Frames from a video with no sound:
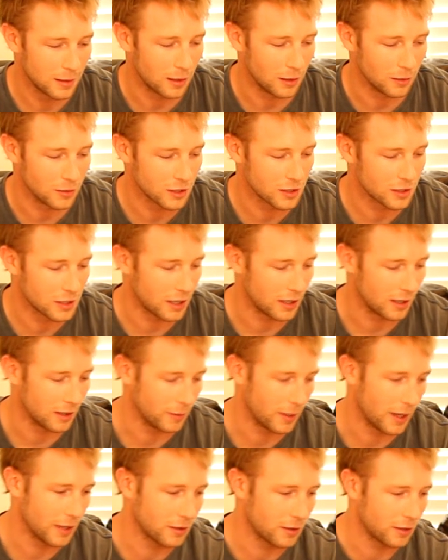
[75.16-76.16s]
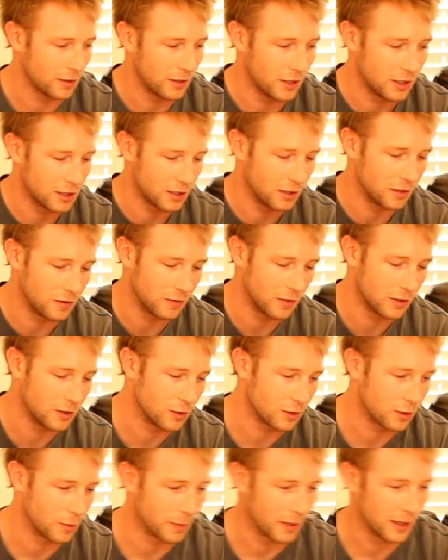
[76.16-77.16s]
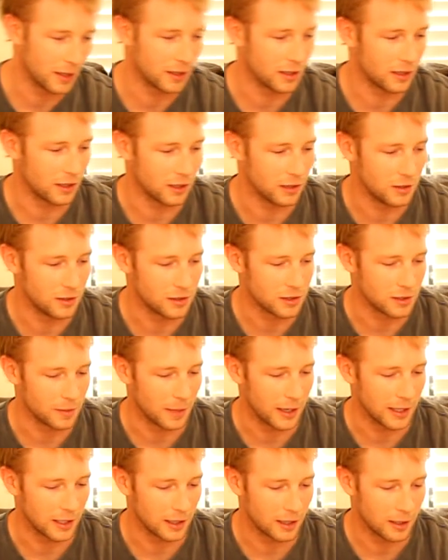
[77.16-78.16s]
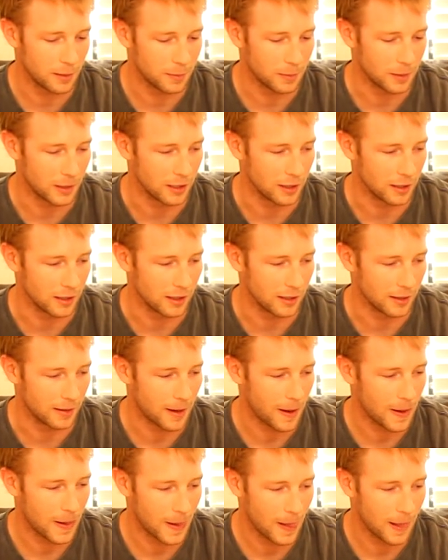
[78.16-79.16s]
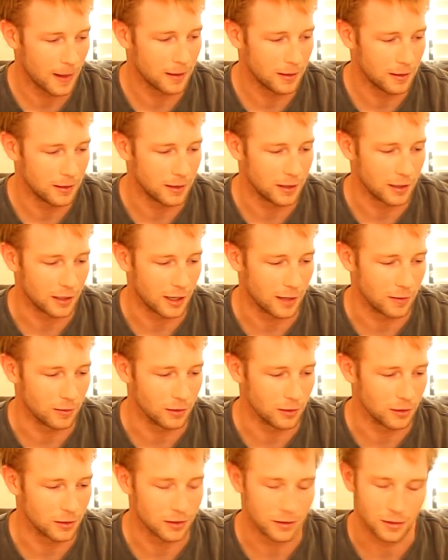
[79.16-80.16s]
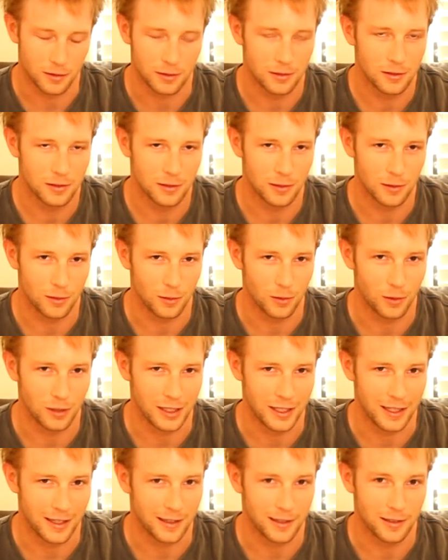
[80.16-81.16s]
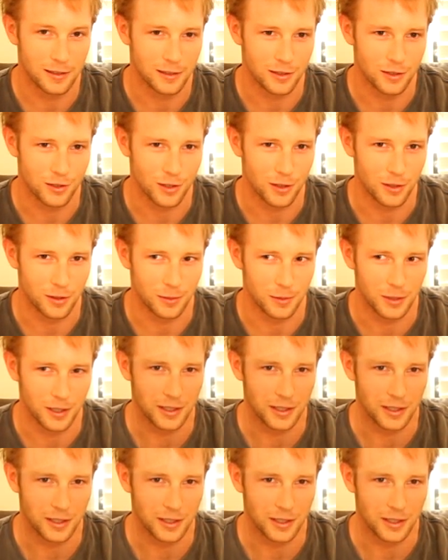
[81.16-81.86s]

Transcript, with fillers: I'll just uh, run through each individual component that I used to make it up and uh, you can have a look at all the internal